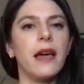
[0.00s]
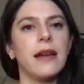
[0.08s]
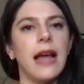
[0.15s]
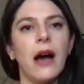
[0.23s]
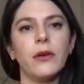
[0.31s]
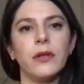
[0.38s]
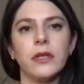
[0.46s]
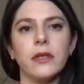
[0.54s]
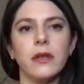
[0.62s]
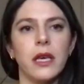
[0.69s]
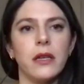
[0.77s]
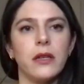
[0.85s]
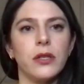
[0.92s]
out
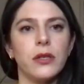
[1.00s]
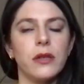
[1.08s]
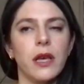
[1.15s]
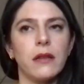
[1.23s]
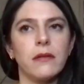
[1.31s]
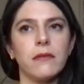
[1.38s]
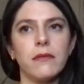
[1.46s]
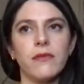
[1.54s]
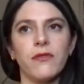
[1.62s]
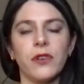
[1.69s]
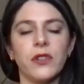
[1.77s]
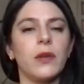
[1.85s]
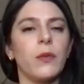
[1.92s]
in
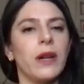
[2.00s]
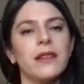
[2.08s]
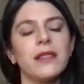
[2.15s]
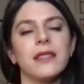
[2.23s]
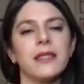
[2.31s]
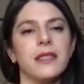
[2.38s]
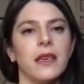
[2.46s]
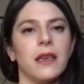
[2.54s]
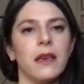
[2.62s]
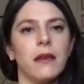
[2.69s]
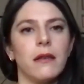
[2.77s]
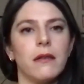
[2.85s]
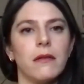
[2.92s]
for someone else to
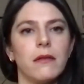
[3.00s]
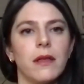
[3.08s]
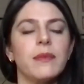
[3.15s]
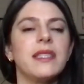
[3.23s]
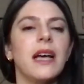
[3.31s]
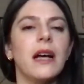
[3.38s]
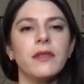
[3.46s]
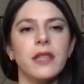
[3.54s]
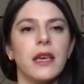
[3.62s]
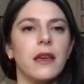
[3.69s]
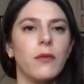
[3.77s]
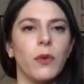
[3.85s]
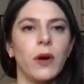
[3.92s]
see themselves
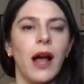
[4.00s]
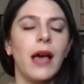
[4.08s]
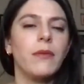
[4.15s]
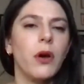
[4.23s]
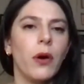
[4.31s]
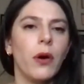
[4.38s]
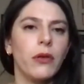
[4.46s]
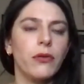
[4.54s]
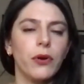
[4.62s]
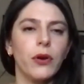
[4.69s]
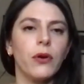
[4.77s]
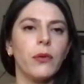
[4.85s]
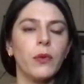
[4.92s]
in what I'm going
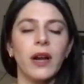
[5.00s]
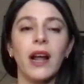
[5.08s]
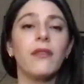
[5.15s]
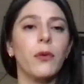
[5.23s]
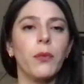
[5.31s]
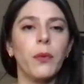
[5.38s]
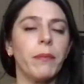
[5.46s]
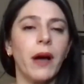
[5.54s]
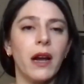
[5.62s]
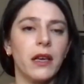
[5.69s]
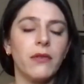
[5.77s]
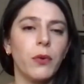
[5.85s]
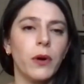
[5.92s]
through and whatever
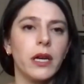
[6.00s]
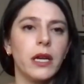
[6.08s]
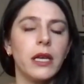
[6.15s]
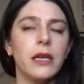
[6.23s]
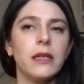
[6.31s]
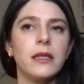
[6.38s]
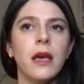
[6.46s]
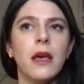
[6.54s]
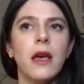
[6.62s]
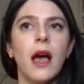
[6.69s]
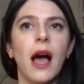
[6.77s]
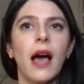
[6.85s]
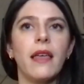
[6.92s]
body of work it is,
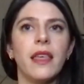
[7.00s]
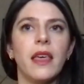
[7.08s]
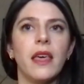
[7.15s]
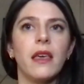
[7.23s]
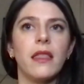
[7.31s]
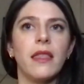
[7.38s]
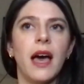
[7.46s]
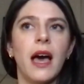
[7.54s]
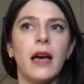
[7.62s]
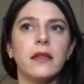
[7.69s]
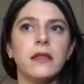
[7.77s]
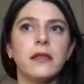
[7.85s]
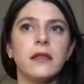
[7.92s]
I think
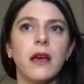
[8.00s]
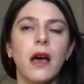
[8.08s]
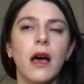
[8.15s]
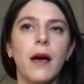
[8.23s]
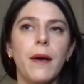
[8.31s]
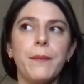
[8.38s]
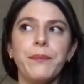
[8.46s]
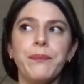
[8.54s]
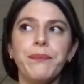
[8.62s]
that I